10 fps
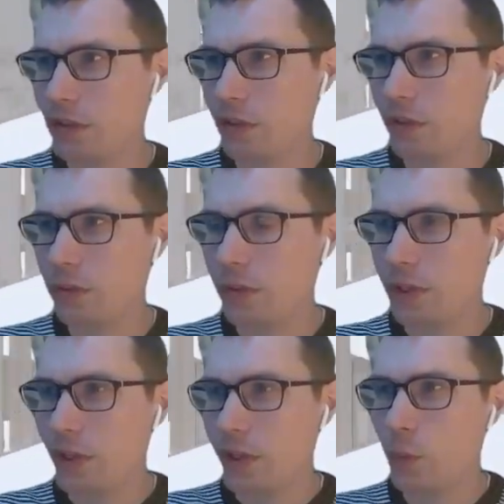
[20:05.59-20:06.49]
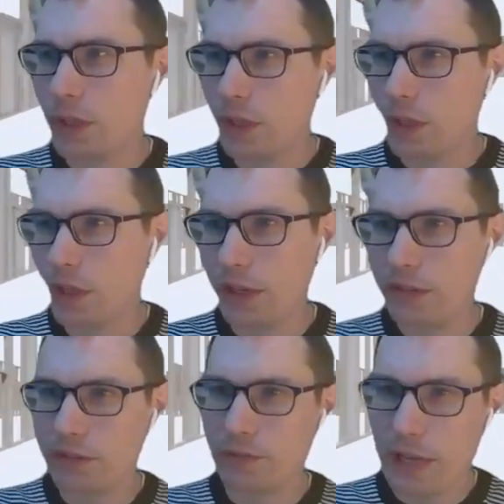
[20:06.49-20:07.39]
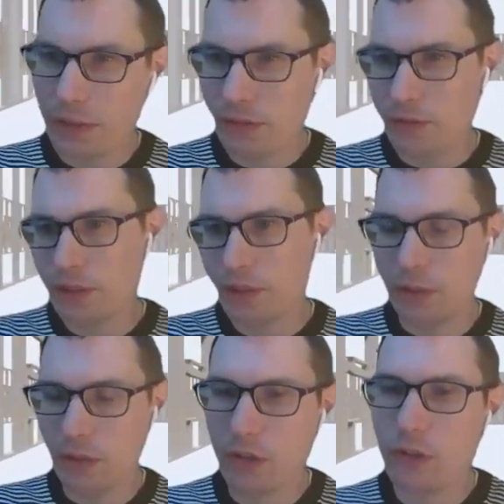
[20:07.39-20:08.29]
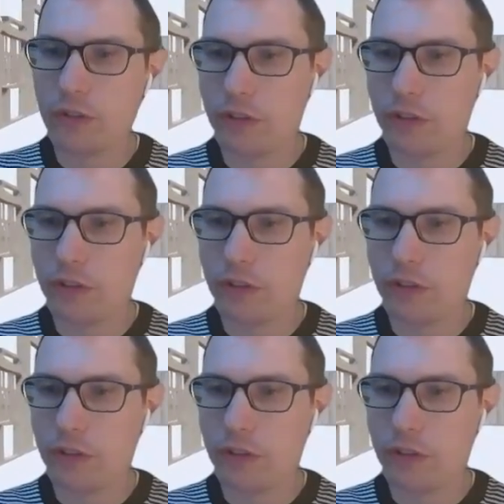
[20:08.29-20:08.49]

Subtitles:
So we, as faculty at large,